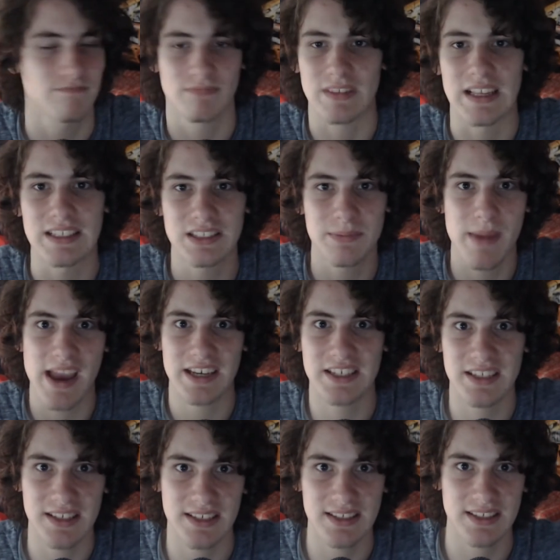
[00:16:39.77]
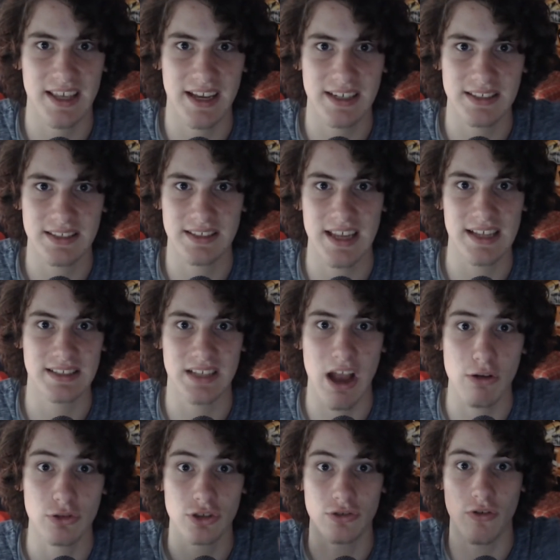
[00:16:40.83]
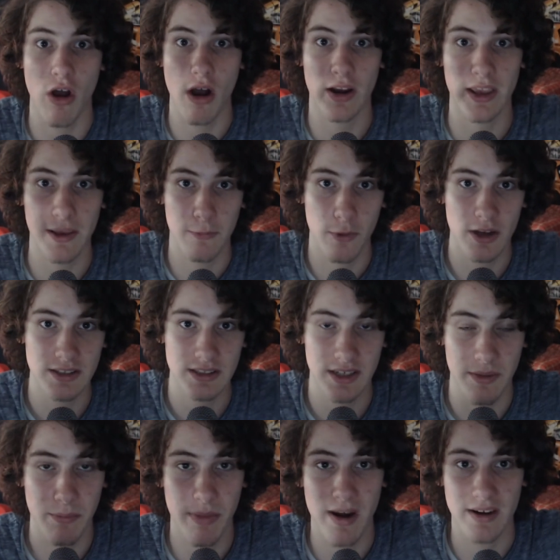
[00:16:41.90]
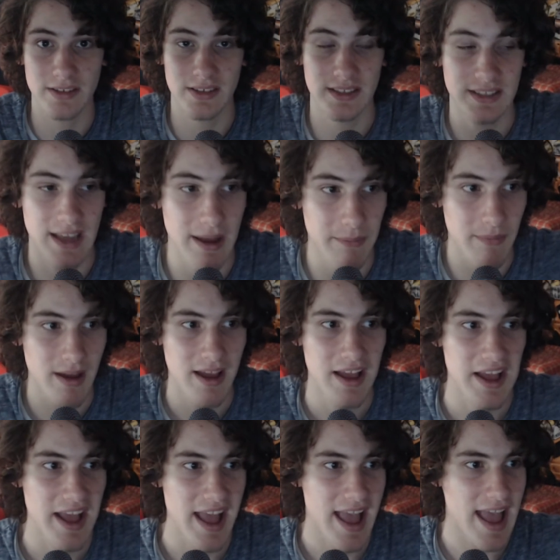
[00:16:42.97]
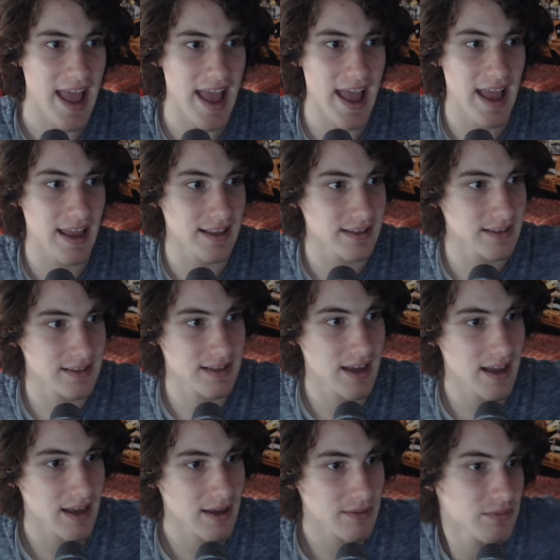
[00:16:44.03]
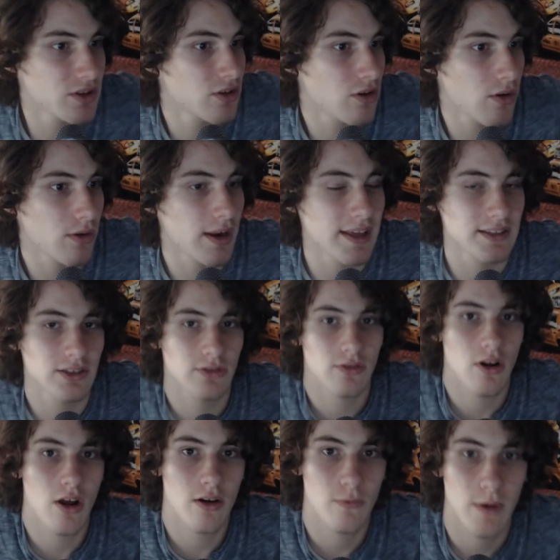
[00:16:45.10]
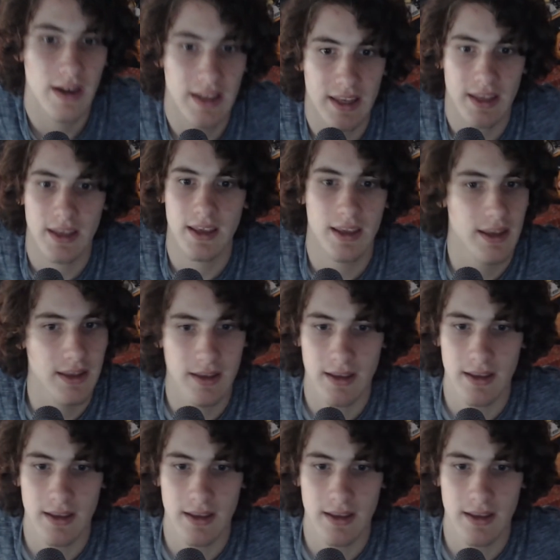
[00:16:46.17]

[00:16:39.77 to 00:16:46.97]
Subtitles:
smashing the sticks. That's how strong he was compared to them. And later on, when he